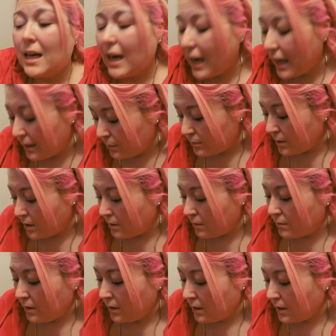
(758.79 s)
I don't
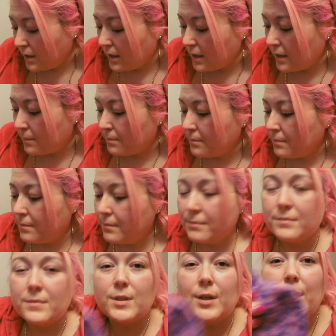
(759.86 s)
know. Um,
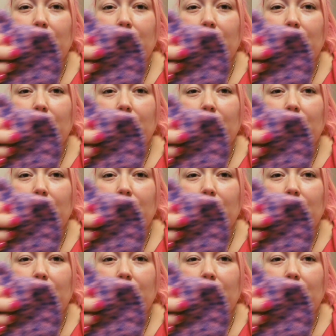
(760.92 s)
so